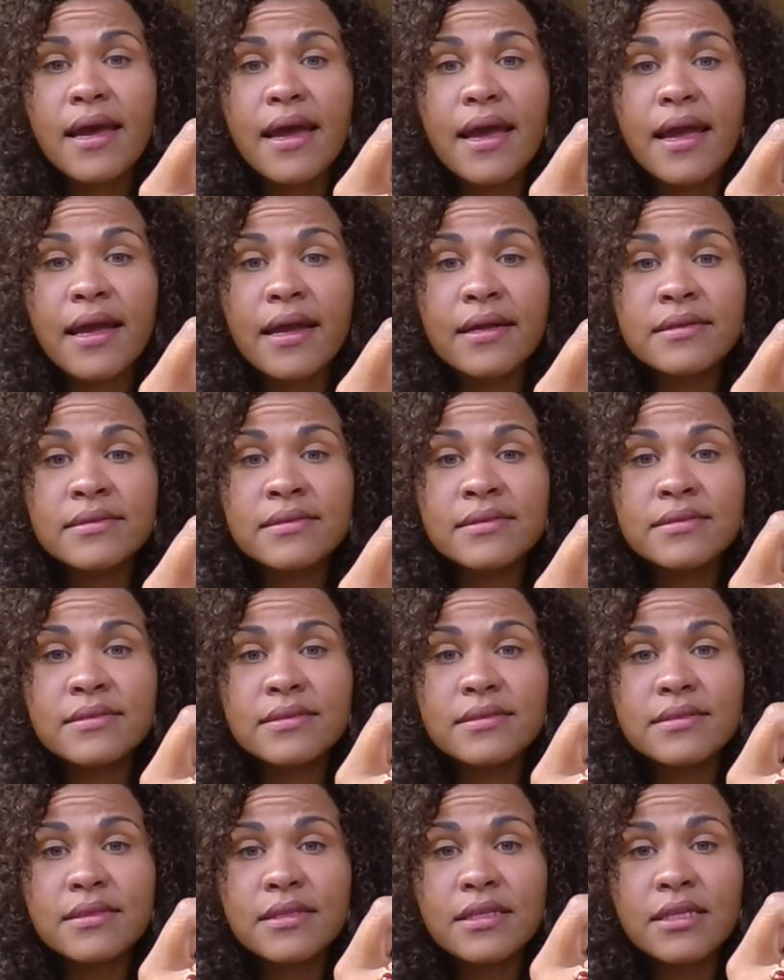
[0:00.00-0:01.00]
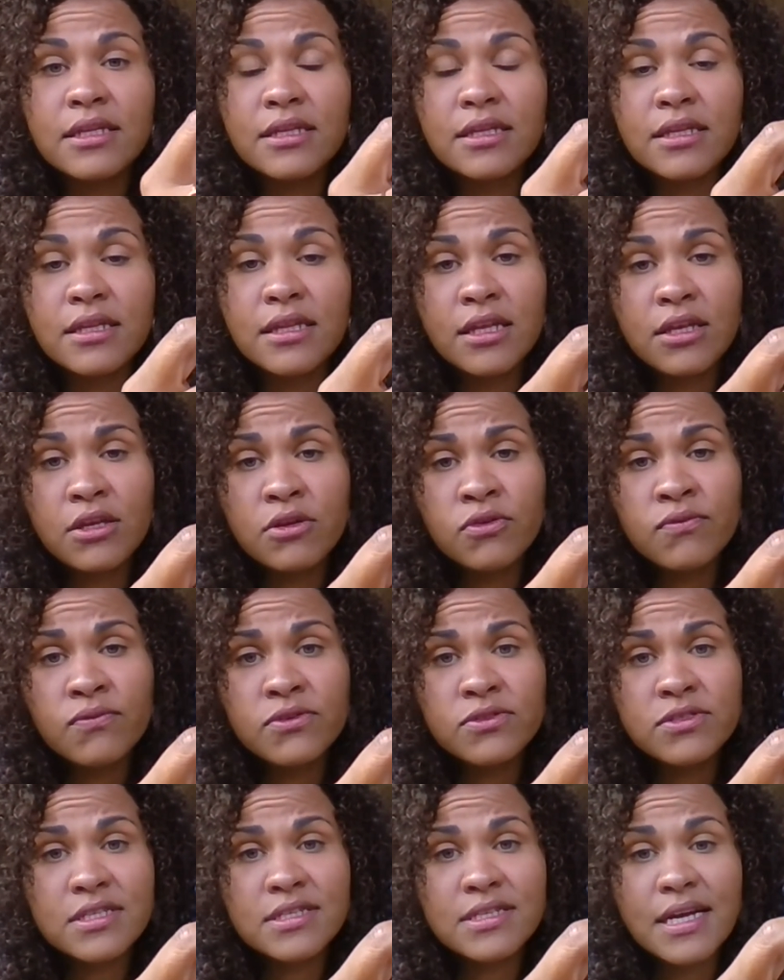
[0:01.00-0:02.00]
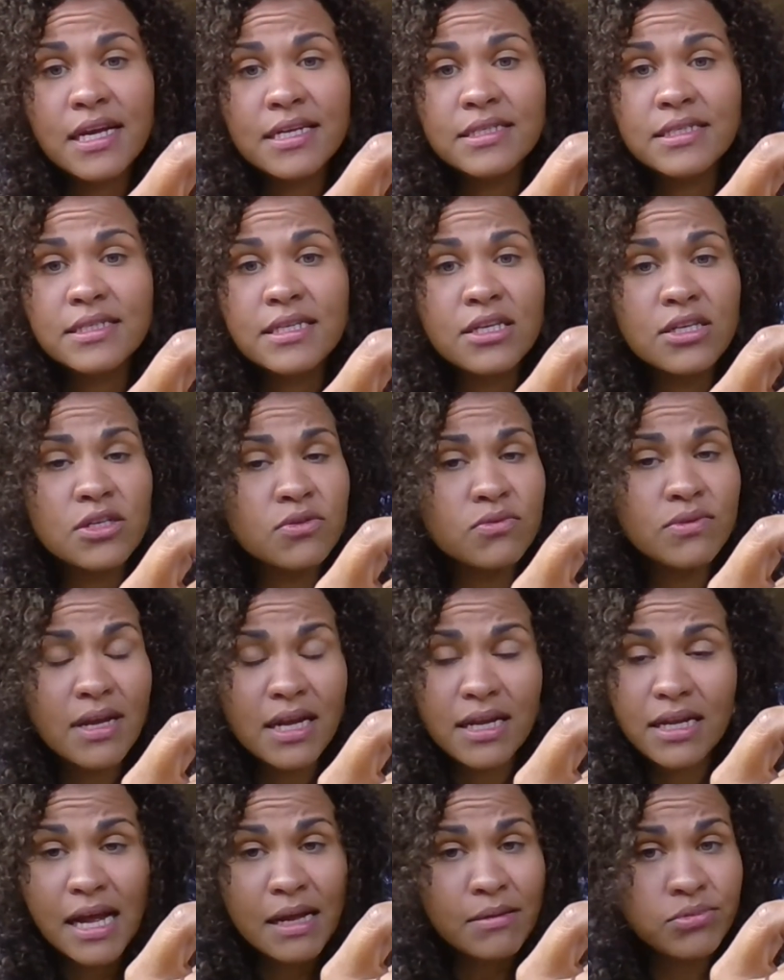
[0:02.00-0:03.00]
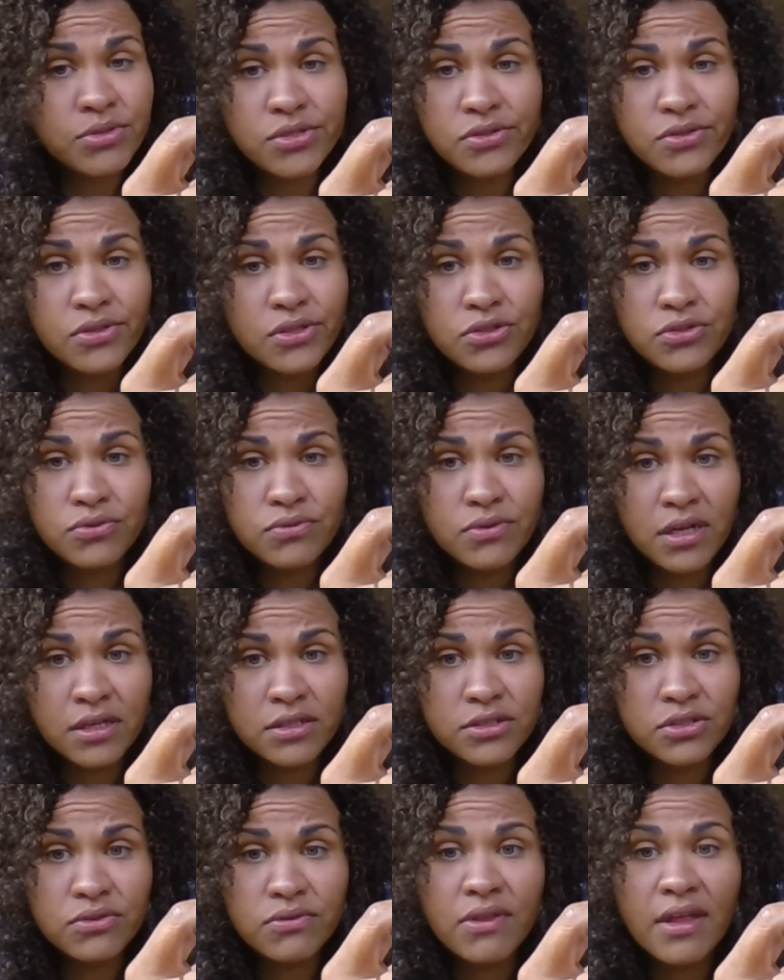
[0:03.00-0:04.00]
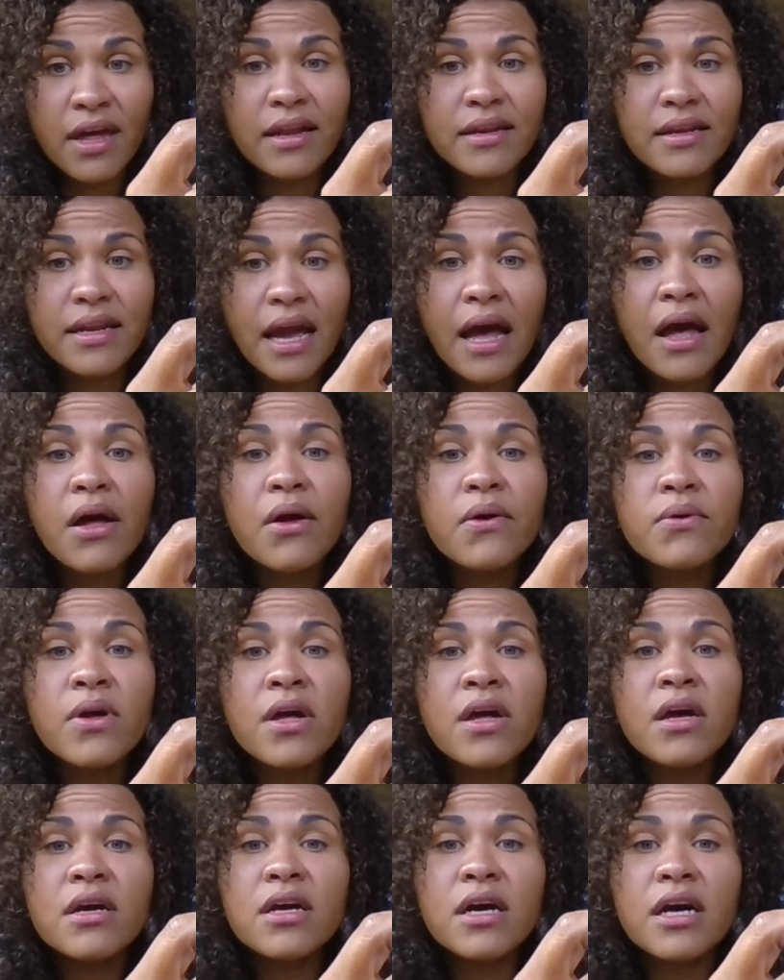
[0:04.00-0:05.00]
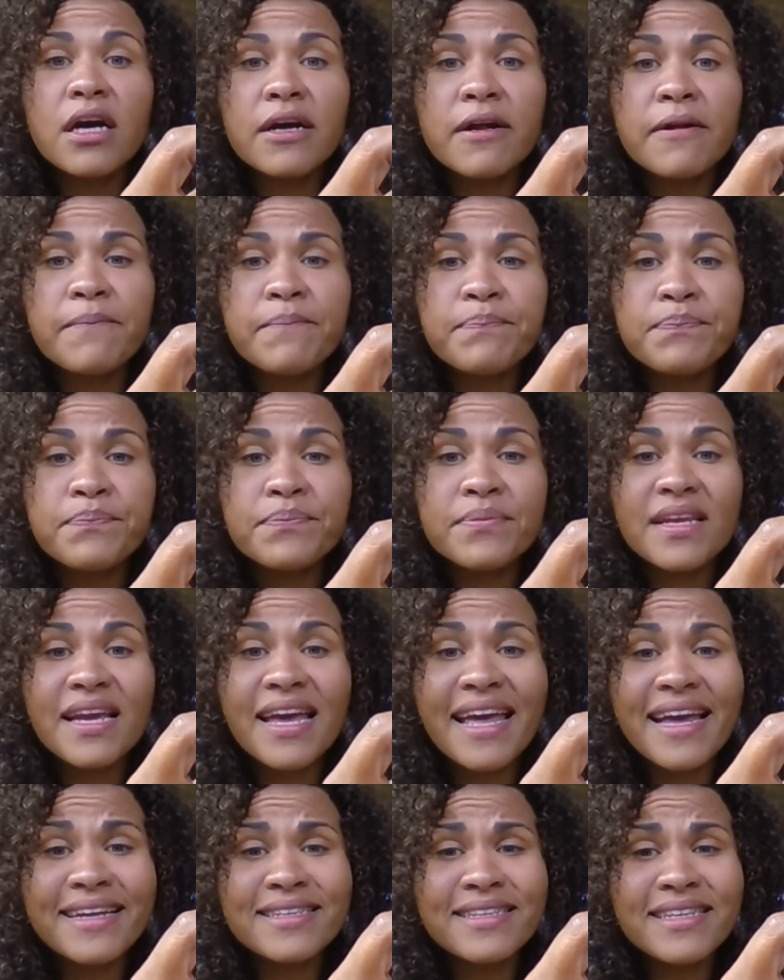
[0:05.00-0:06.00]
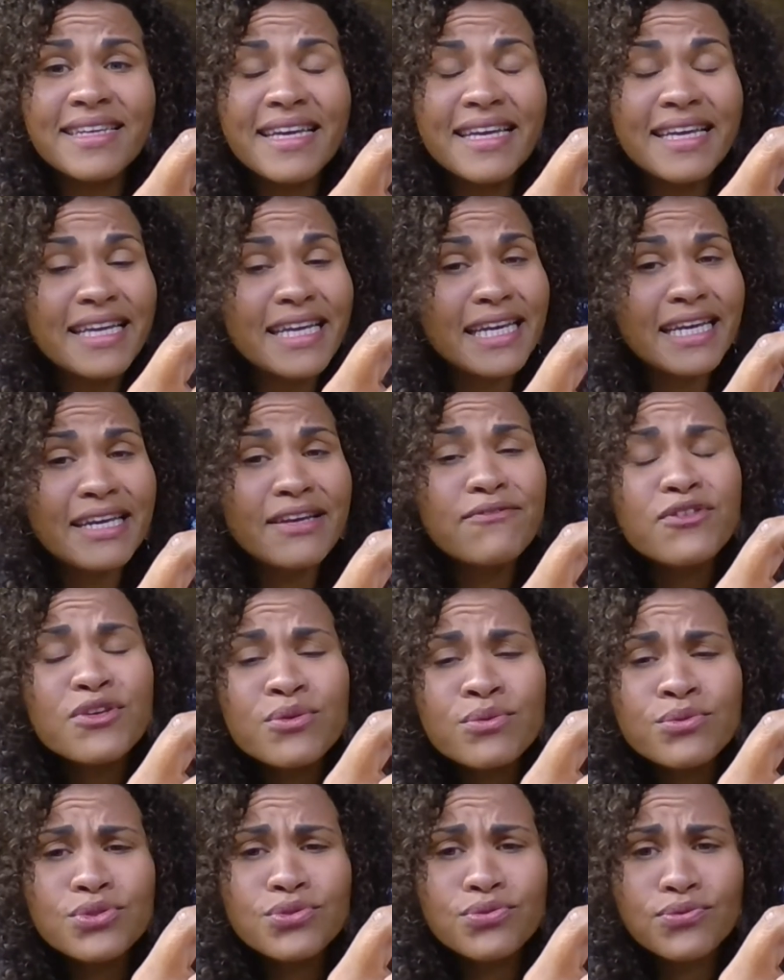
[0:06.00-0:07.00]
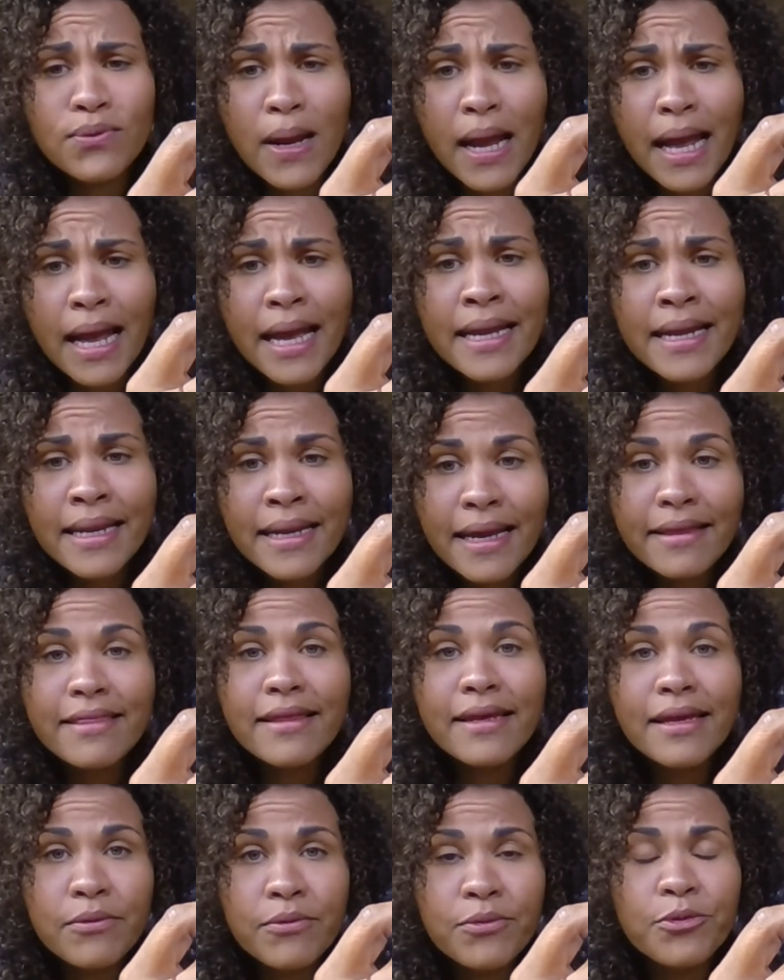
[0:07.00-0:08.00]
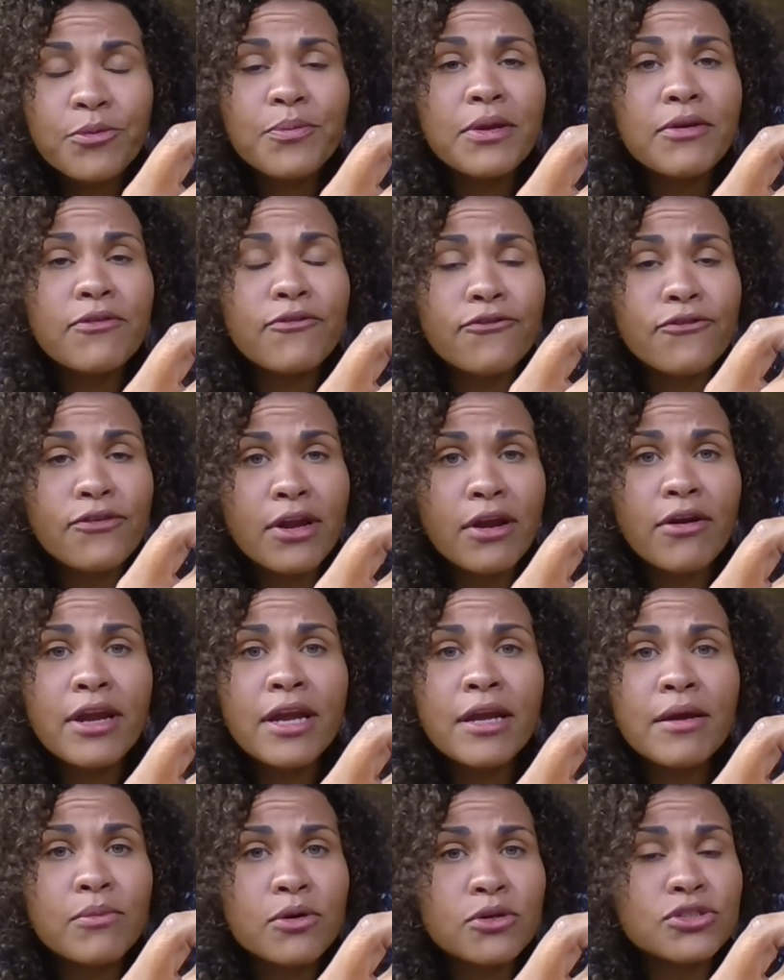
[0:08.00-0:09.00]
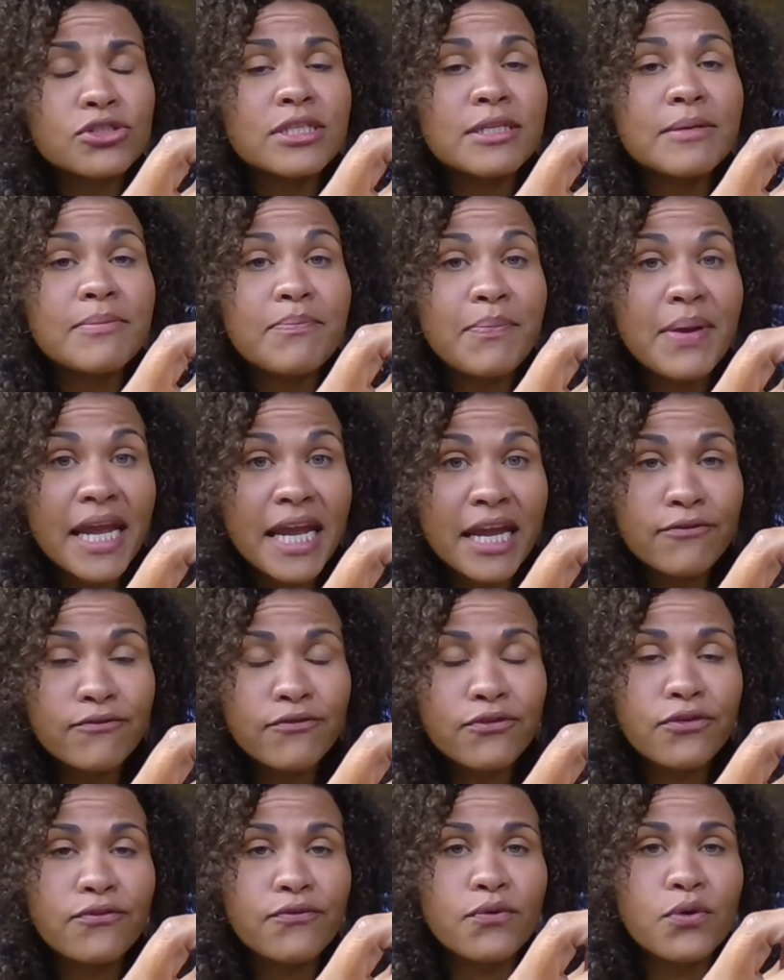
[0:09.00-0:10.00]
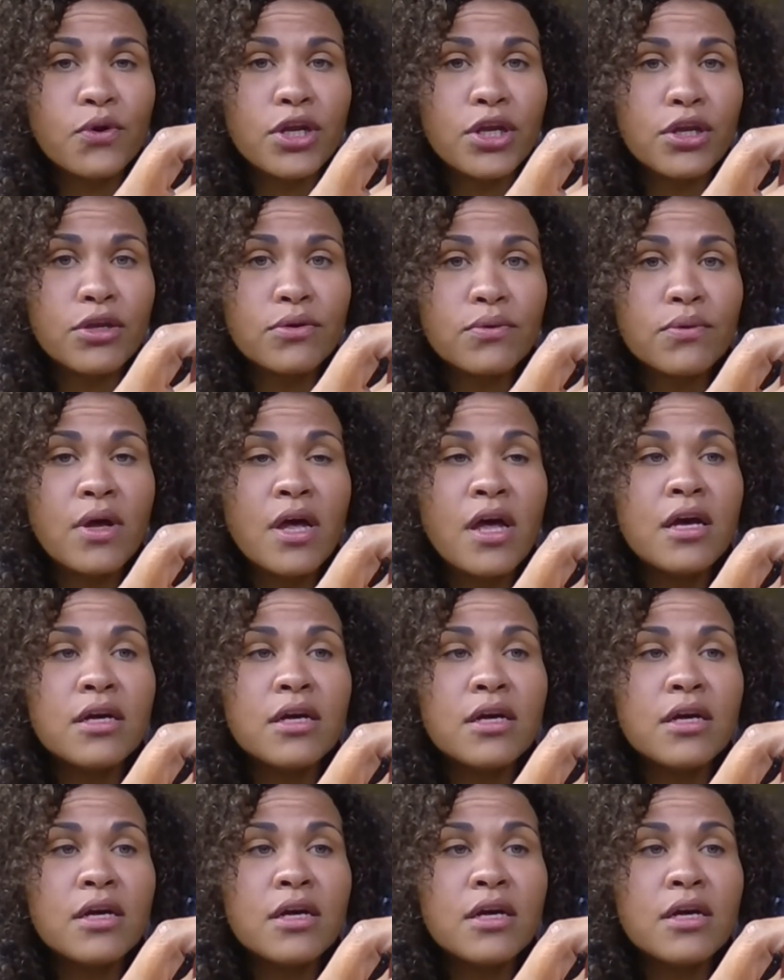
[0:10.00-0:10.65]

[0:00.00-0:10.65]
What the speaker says: And the universe is asking you, absolutely do not do that now. And if you tried, I think it would be very emotionally painful for you.